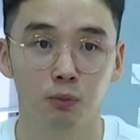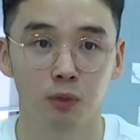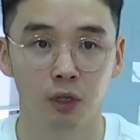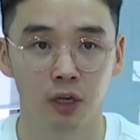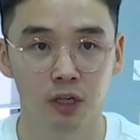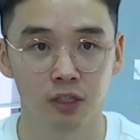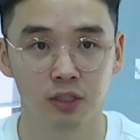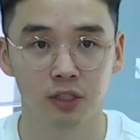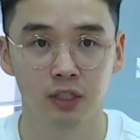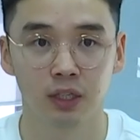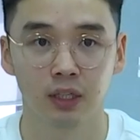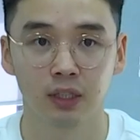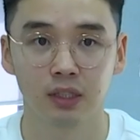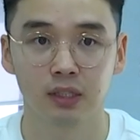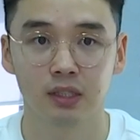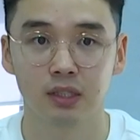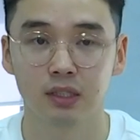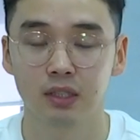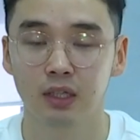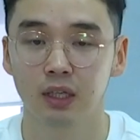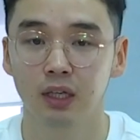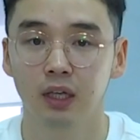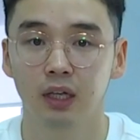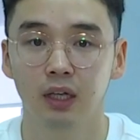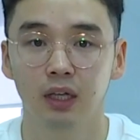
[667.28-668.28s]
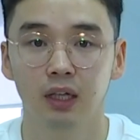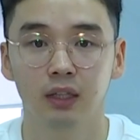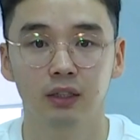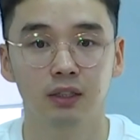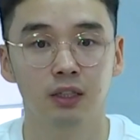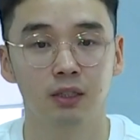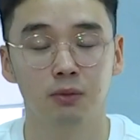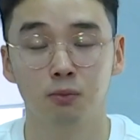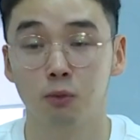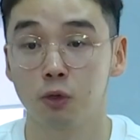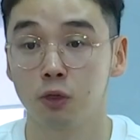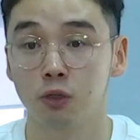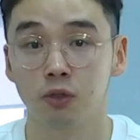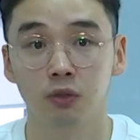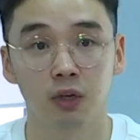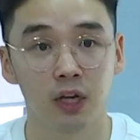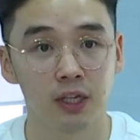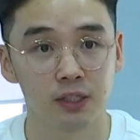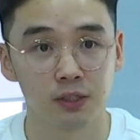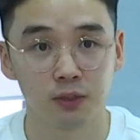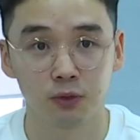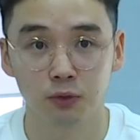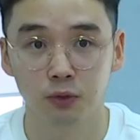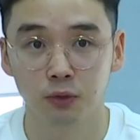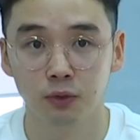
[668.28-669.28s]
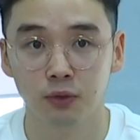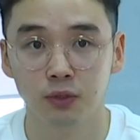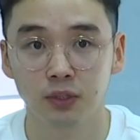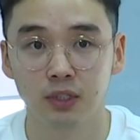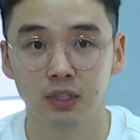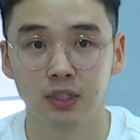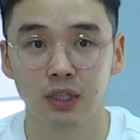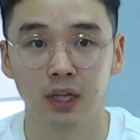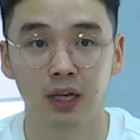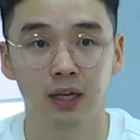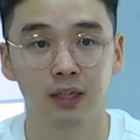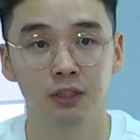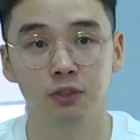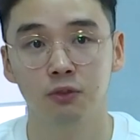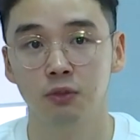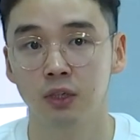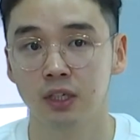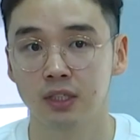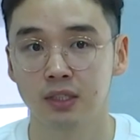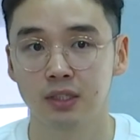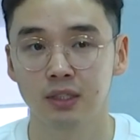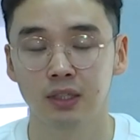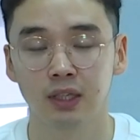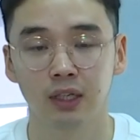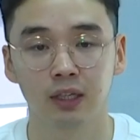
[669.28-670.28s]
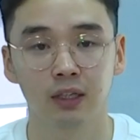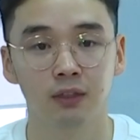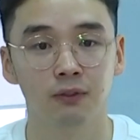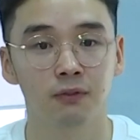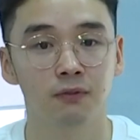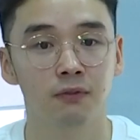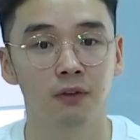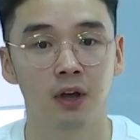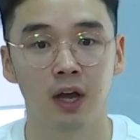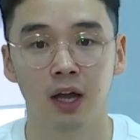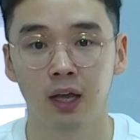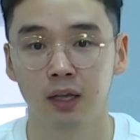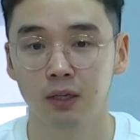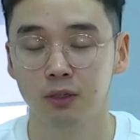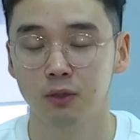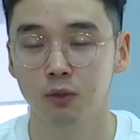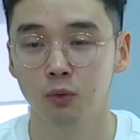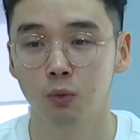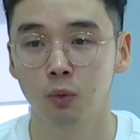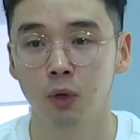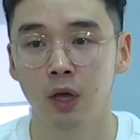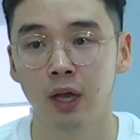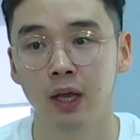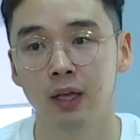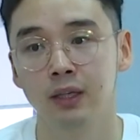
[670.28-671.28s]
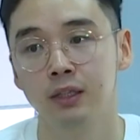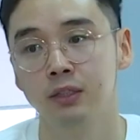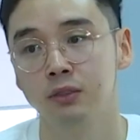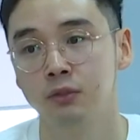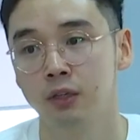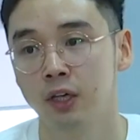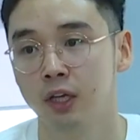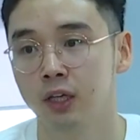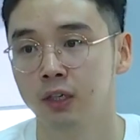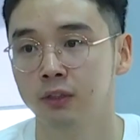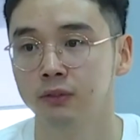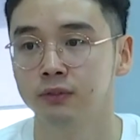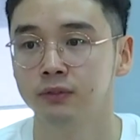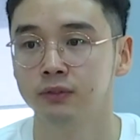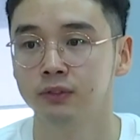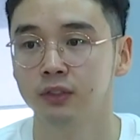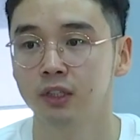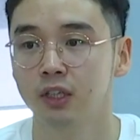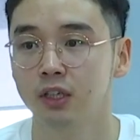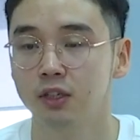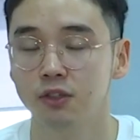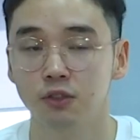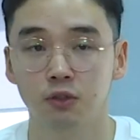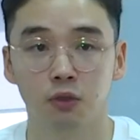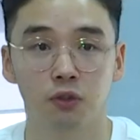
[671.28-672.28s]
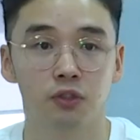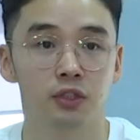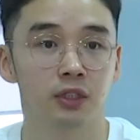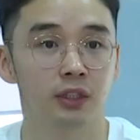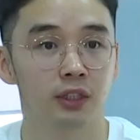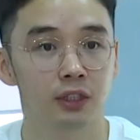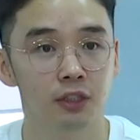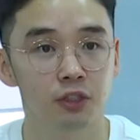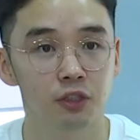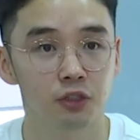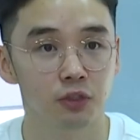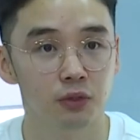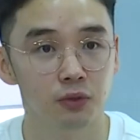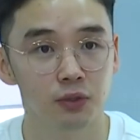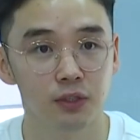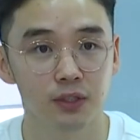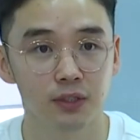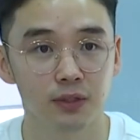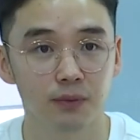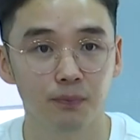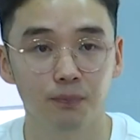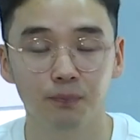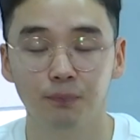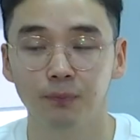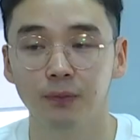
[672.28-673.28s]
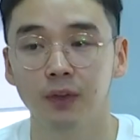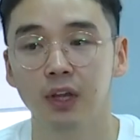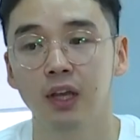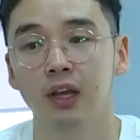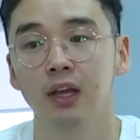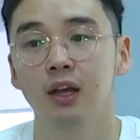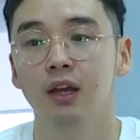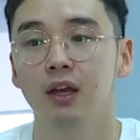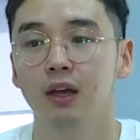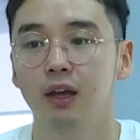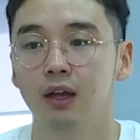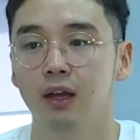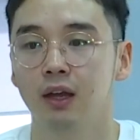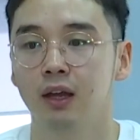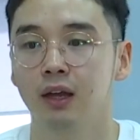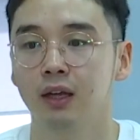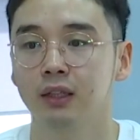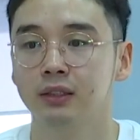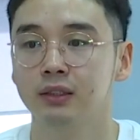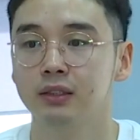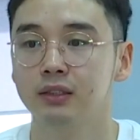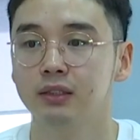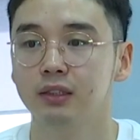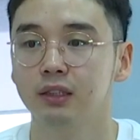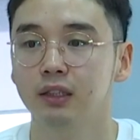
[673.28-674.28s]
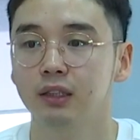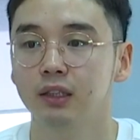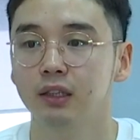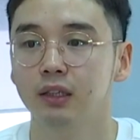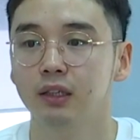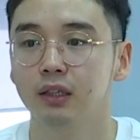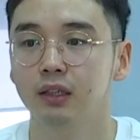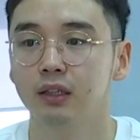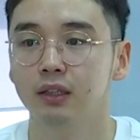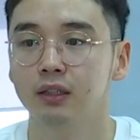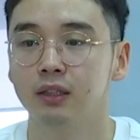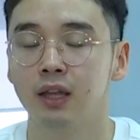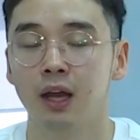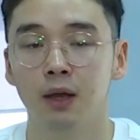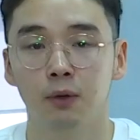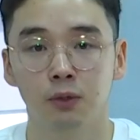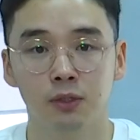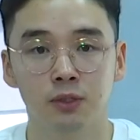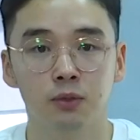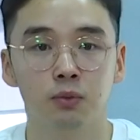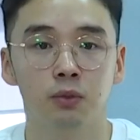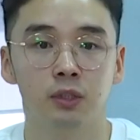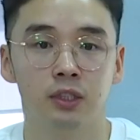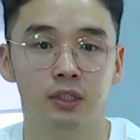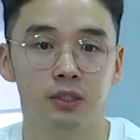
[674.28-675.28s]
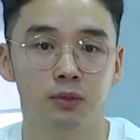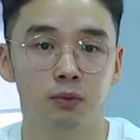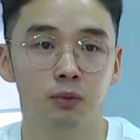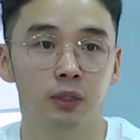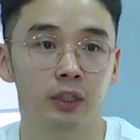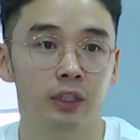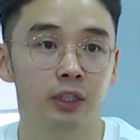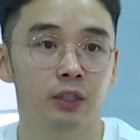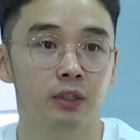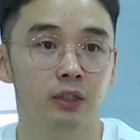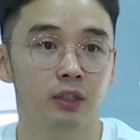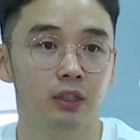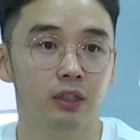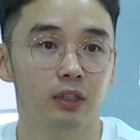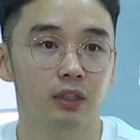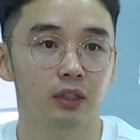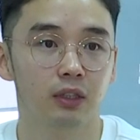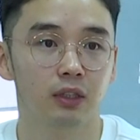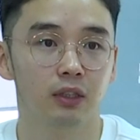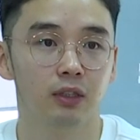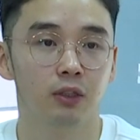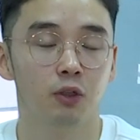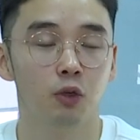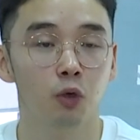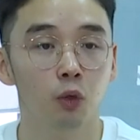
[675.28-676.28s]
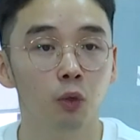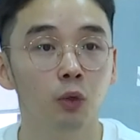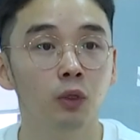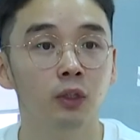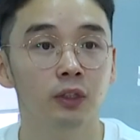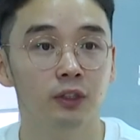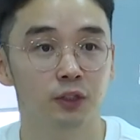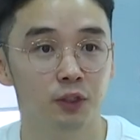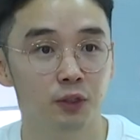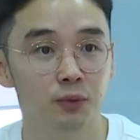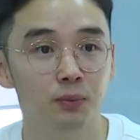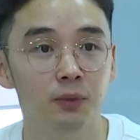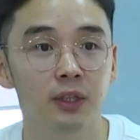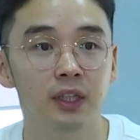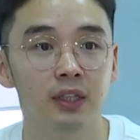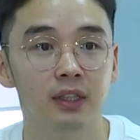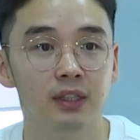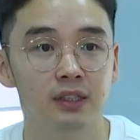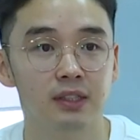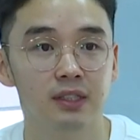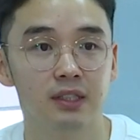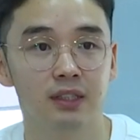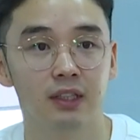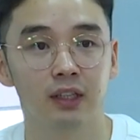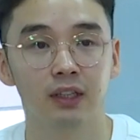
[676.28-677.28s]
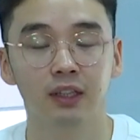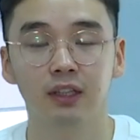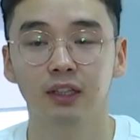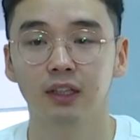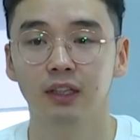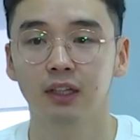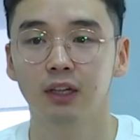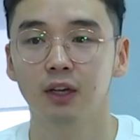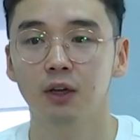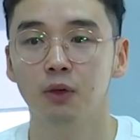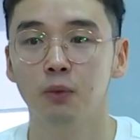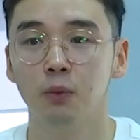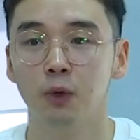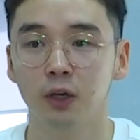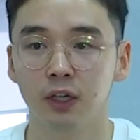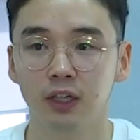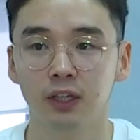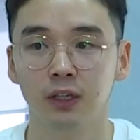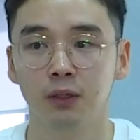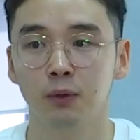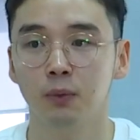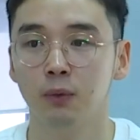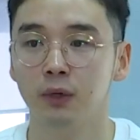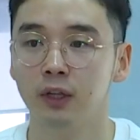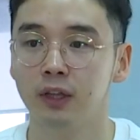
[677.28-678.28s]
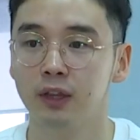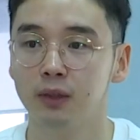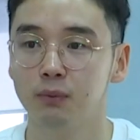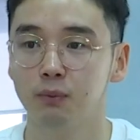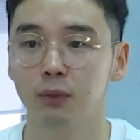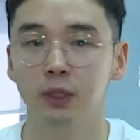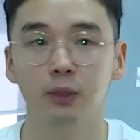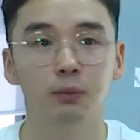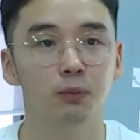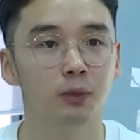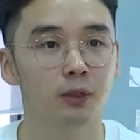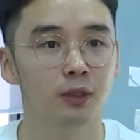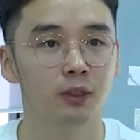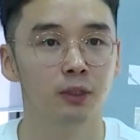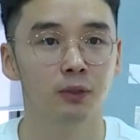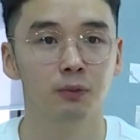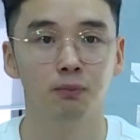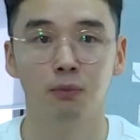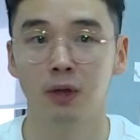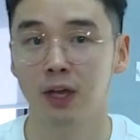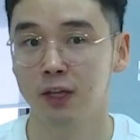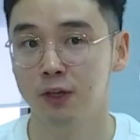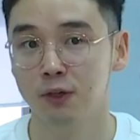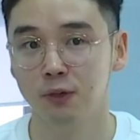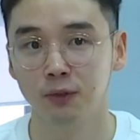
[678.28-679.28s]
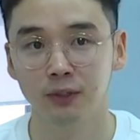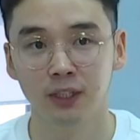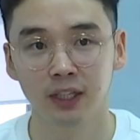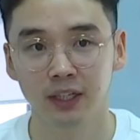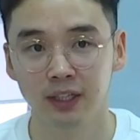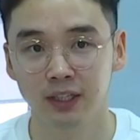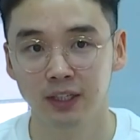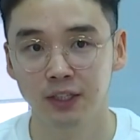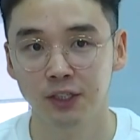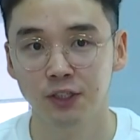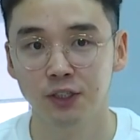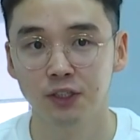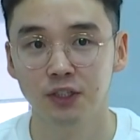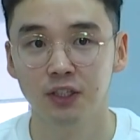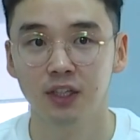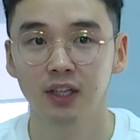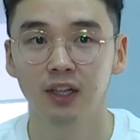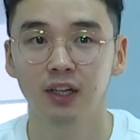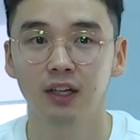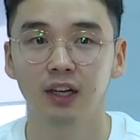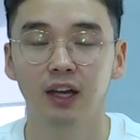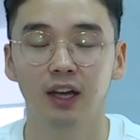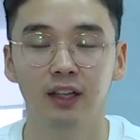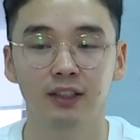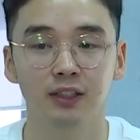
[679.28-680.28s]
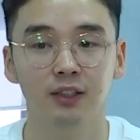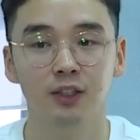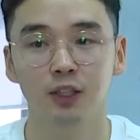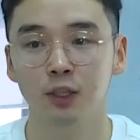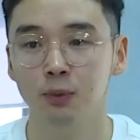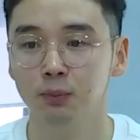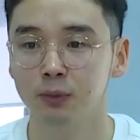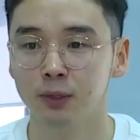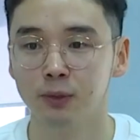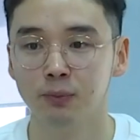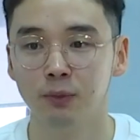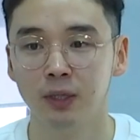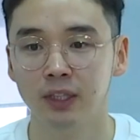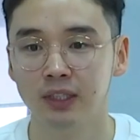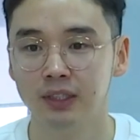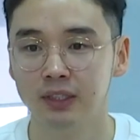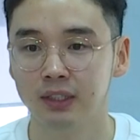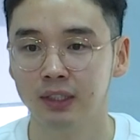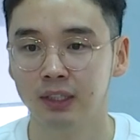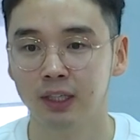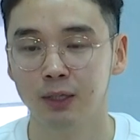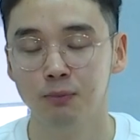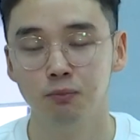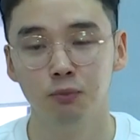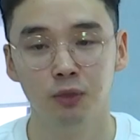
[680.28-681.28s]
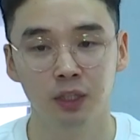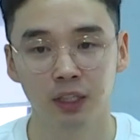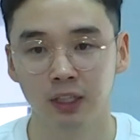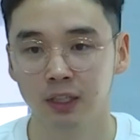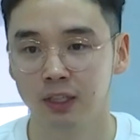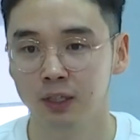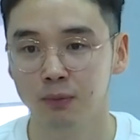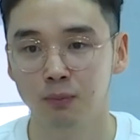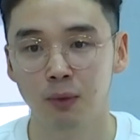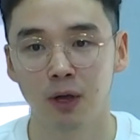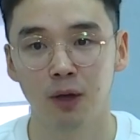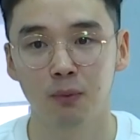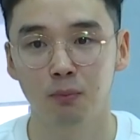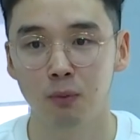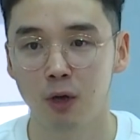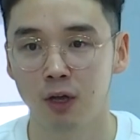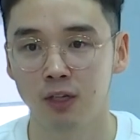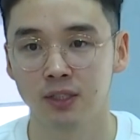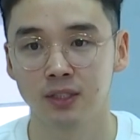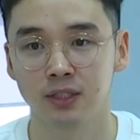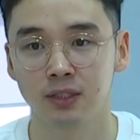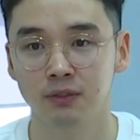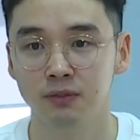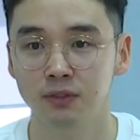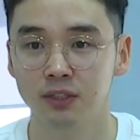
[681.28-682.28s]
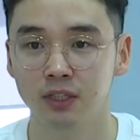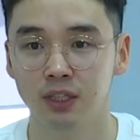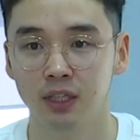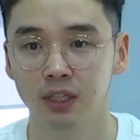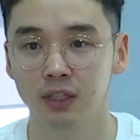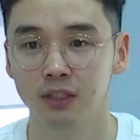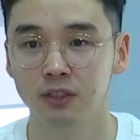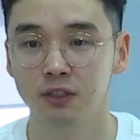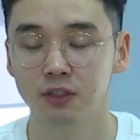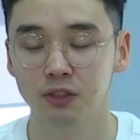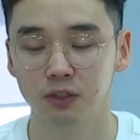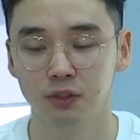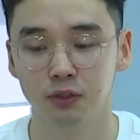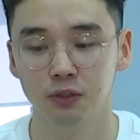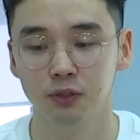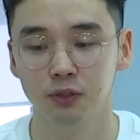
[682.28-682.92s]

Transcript: projects that are more grassroots, that address a wide array of social issues. And that was what's really cool to me, is working with people my own age and then implementing and bringing about positive change